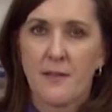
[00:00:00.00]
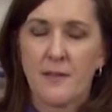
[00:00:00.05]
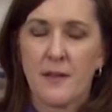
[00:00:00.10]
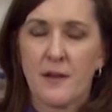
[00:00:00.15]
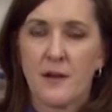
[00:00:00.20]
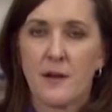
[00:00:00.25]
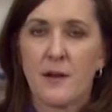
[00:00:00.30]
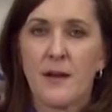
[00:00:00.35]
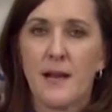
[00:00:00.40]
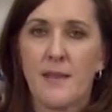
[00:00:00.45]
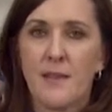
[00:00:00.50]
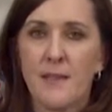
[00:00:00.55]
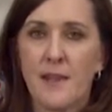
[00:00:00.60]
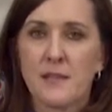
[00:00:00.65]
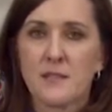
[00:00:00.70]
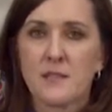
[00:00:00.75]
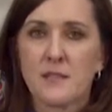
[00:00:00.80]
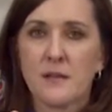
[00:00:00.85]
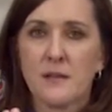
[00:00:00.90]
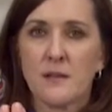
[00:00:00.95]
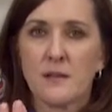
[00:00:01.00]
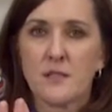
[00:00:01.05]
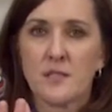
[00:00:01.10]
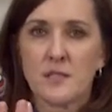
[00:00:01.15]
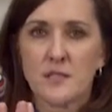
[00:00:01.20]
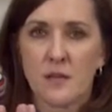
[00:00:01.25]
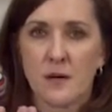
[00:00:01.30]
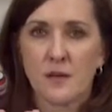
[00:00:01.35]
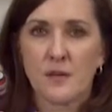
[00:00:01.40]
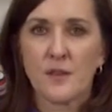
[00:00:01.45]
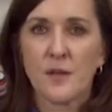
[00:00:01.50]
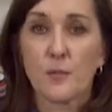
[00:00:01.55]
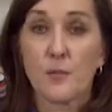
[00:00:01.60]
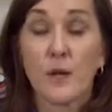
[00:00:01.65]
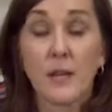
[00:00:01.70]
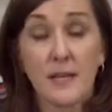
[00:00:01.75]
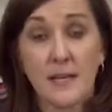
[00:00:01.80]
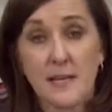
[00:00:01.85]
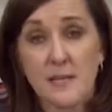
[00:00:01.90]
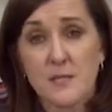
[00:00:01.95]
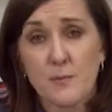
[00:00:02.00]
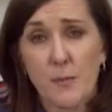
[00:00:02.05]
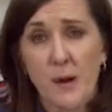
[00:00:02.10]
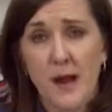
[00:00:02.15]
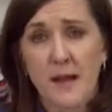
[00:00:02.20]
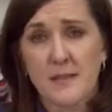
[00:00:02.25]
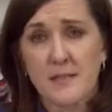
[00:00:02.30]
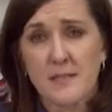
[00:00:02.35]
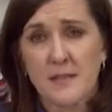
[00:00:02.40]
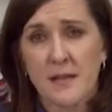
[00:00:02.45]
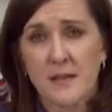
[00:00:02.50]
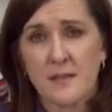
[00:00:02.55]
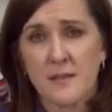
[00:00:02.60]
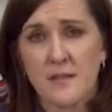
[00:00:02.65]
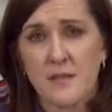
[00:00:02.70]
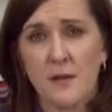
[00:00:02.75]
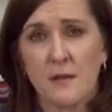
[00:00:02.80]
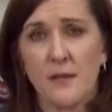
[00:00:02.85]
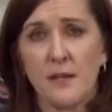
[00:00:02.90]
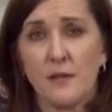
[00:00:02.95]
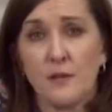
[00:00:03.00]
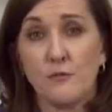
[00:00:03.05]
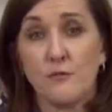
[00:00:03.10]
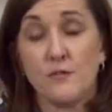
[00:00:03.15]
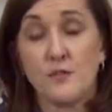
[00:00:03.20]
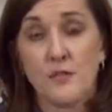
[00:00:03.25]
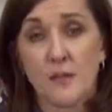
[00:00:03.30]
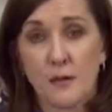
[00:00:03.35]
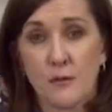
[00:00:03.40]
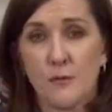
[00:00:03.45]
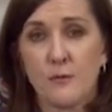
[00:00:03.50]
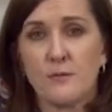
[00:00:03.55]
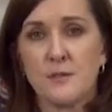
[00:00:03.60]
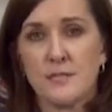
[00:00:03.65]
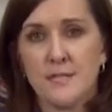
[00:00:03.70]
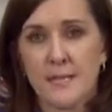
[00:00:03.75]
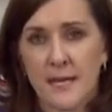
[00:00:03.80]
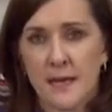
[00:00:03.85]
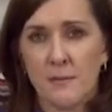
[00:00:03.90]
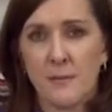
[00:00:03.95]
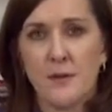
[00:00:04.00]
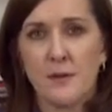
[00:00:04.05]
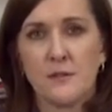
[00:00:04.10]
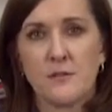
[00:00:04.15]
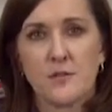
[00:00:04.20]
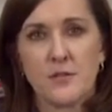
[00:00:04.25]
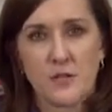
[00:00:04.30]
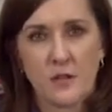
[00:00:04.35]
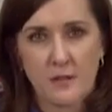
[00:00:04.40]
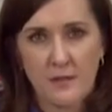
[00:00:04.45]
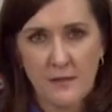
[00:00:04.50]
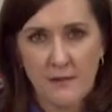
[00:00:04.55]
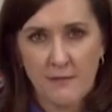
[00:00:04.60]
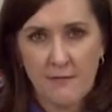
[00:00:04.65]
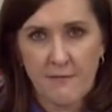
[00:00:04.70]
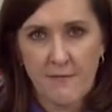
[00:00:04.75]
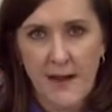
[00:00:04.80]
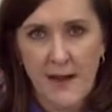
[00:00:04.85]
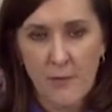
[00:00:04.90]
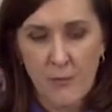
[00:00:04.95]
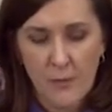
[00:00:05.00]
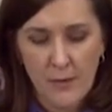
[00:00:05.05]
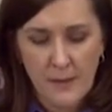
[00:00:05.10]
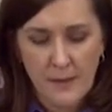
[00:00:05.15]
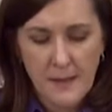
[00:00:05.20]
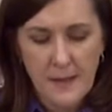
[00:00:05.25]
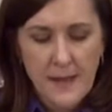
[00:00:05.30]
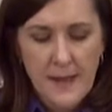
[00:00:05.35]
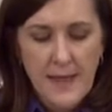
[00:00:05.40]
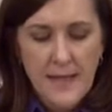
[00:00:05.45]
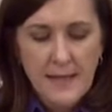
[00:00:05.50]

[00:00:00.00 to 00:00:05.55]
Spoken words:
there, and that's going to start the release process so that you don't damage the fabric.